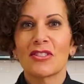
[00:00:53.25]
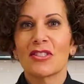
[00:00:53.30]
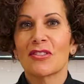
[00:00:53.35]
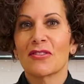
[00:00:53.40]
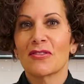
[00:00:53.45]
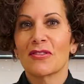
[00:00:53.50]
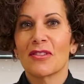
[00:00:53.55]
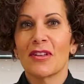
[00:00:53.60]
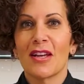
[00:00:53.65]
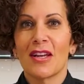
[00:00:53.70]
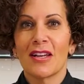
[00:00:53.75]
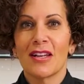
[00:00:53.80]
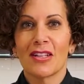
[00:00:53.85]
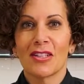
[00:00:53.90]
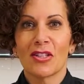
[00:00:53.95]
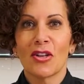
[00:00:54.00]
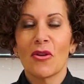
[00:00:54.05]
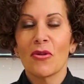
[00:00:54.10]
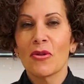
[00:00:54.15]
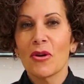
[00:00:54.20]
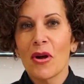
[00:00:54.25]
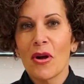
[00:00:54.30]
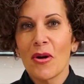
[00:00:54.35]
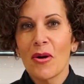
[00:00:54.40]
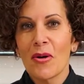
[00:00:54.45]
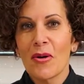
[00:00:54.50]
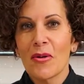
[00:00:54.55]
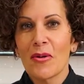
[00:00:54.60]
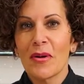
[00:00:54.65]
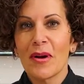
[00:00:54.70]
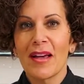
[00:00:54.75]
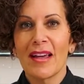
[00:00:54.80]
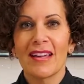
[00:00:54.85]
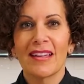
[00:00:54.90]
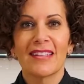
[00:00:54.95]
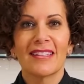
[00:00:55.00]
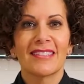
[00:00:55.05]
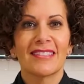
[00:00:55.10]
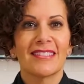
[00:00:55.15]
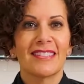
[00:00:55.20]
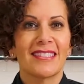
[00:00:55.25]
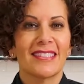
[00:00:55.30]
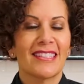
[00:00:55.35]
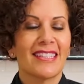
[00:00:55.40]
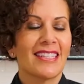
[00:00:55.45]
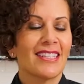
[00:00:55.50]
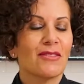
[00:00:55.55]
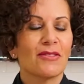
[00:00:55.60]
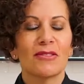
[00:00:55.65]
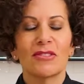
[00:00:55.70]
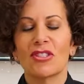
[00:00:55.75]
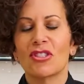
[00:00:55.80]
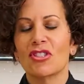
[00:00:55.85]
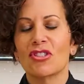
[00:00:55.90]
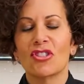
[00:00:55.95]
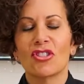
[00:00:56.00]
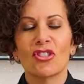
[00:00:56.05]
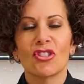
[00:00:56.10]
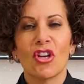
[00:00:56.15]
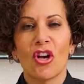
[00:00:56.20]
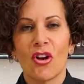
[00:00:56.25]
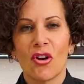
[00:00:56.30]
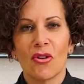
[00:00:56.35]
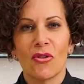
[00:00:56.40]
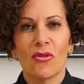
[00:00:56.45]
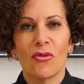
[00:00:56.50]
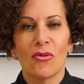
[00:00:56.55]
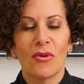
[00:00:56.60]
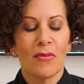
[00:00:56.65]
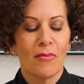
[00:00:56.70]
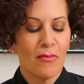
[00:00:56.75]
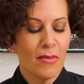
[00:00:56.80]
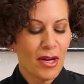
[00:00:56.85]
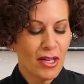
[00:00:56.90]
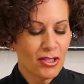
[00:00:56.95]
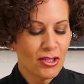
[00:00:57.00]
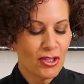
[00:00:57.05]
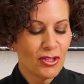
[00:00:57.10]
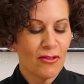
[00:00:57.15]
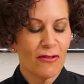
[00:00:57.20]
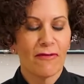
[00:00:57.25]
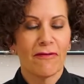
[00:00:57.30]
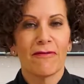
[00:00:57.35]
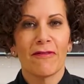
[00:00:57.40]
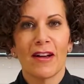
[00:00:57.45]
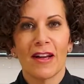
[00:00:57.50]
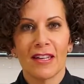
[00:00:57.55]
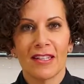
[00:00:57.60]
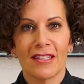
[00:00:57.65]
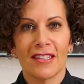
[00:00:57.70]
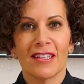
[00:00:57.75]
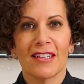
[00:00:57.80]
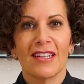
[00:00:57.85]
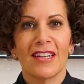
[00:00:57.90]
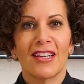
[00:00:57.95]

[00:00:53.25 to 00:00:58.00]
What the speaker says: of cocoa, and it was so much fun